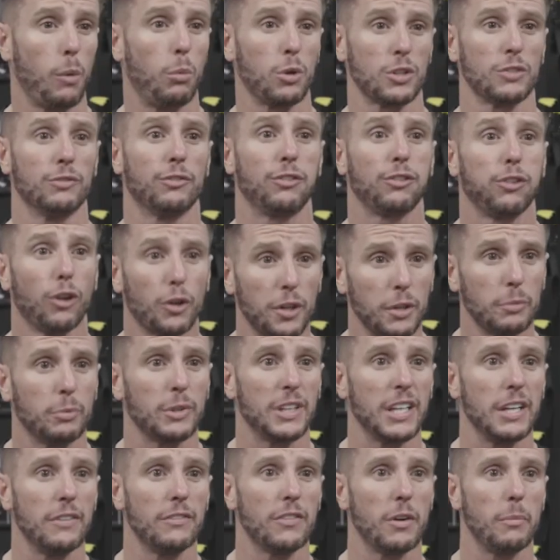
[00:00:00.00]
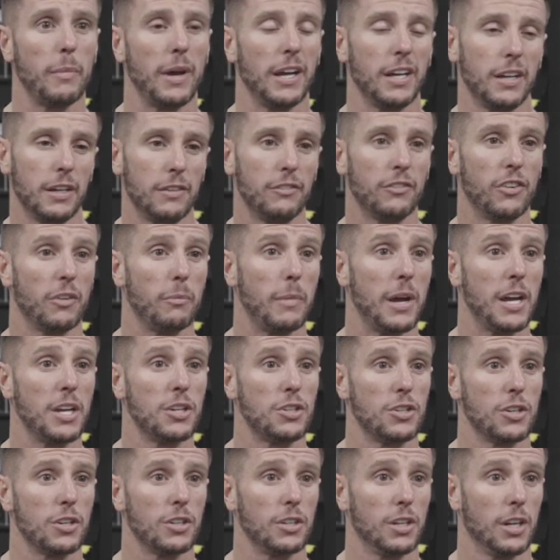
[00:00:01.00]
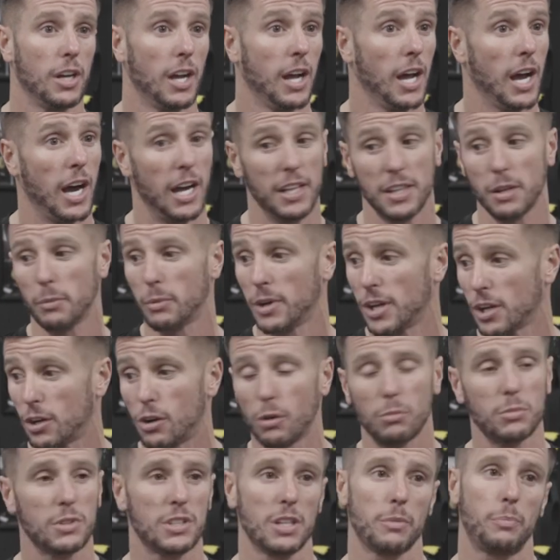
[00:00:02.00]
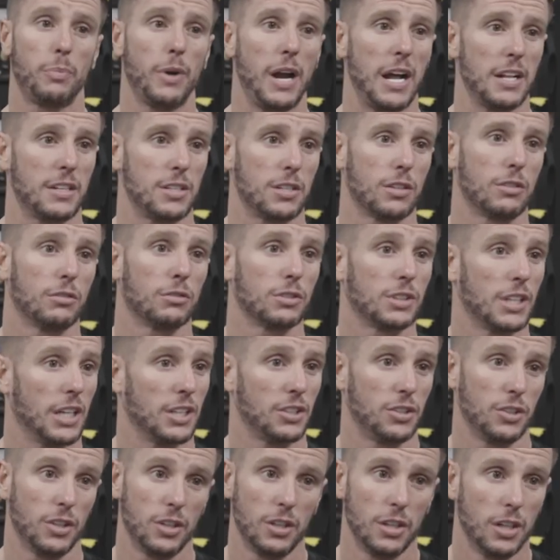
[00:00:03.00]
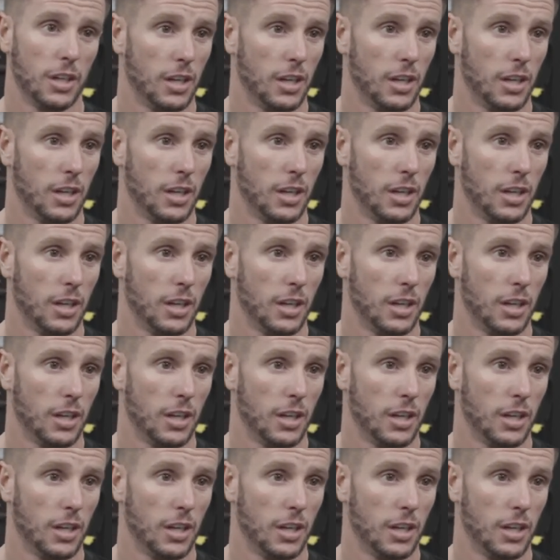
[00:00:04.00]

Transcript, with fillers: wasn't flooded with the informa information and then when it comes to the practical session,